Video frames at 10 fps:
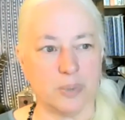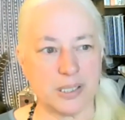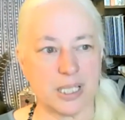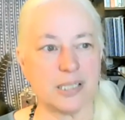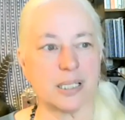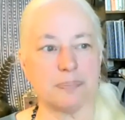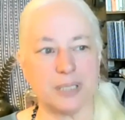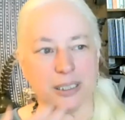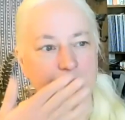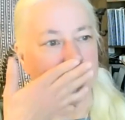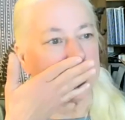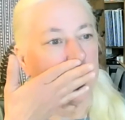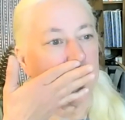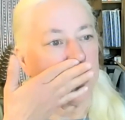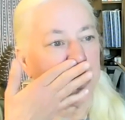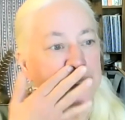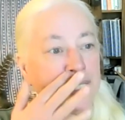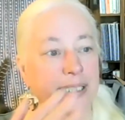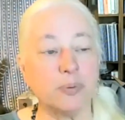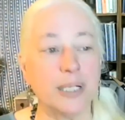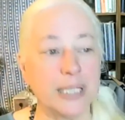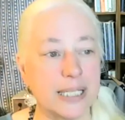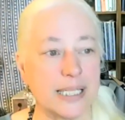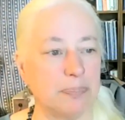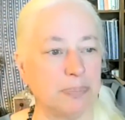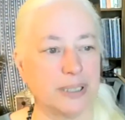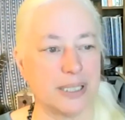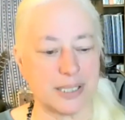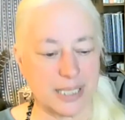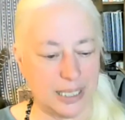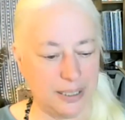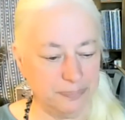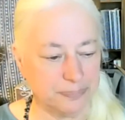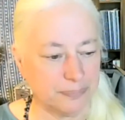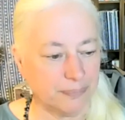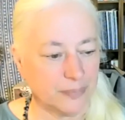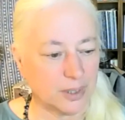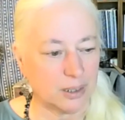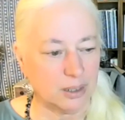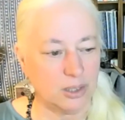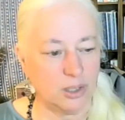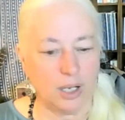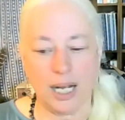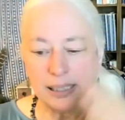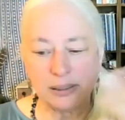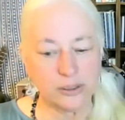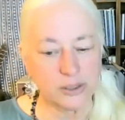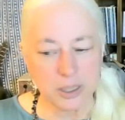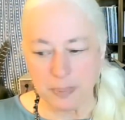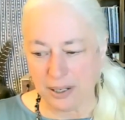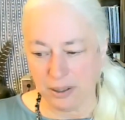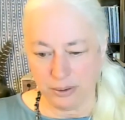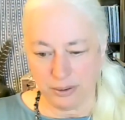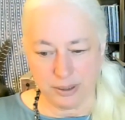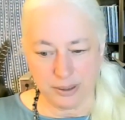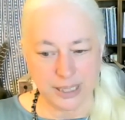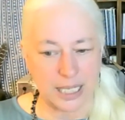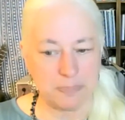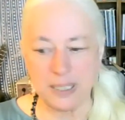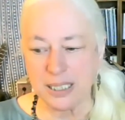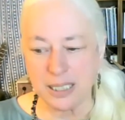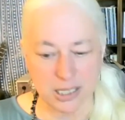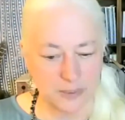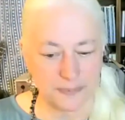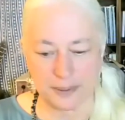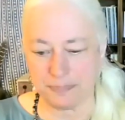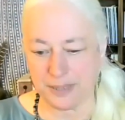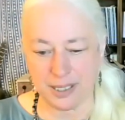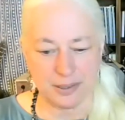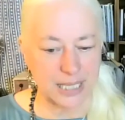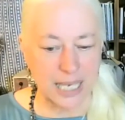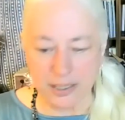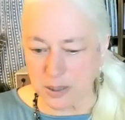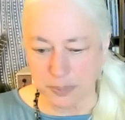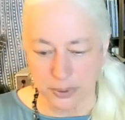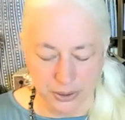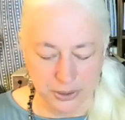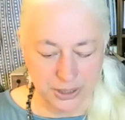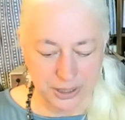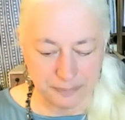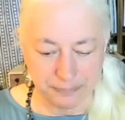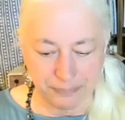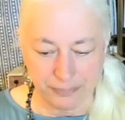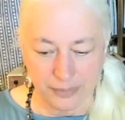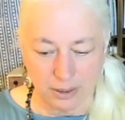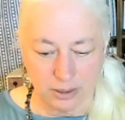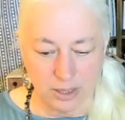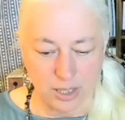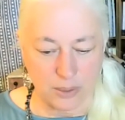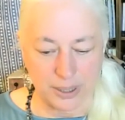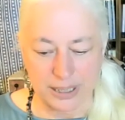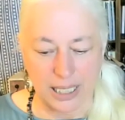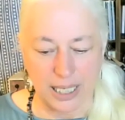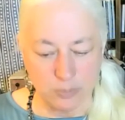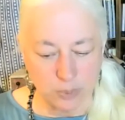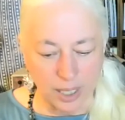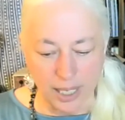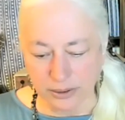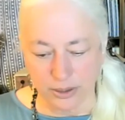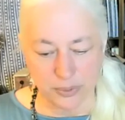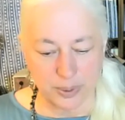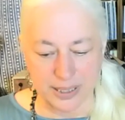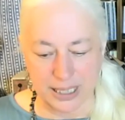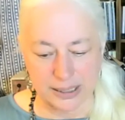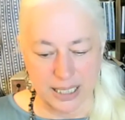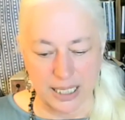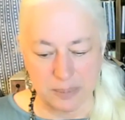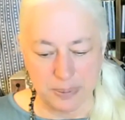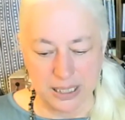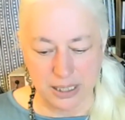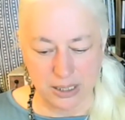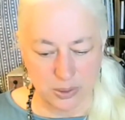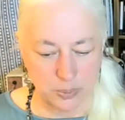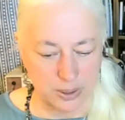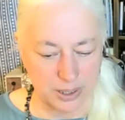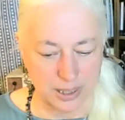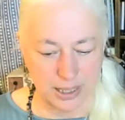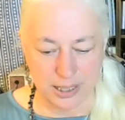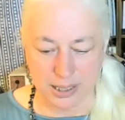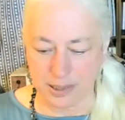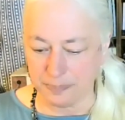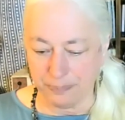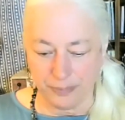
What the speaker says: see something like one example is that, I learned about diabetes from these textbooks, and what I learned was that diabetes was this